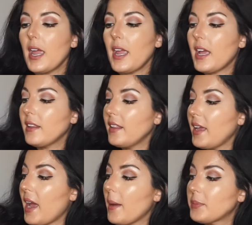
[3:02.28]
And
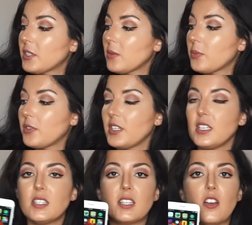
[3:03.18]
the apps are
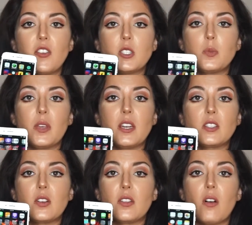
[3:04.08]
pretty
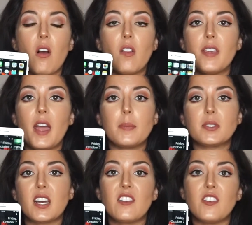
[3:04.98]
self-explanatory. They're all the
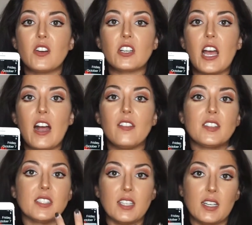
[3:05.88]
apps that I found on
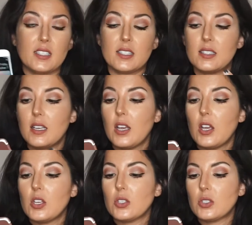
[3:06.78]
the 6.
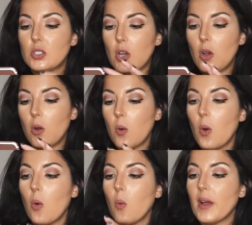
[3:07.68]
So
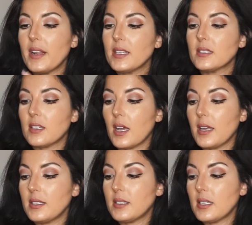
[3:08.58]
what is
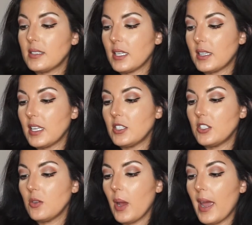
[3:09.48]
nice is that they
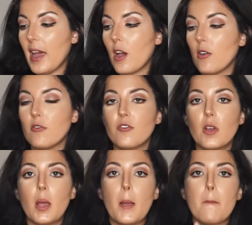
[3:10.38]
do have,
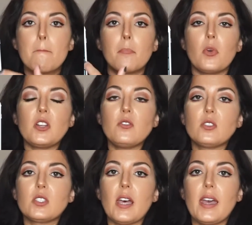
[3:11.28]
when you
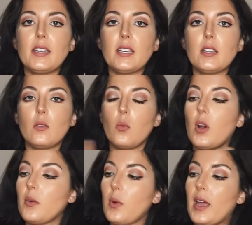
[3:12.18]
slide it
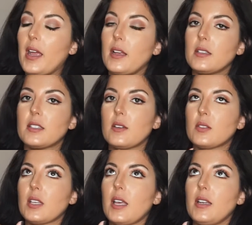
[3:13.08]
one way, instead
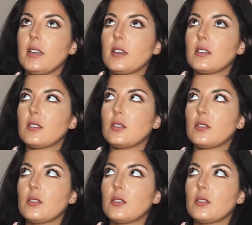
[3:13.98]
of sliding it,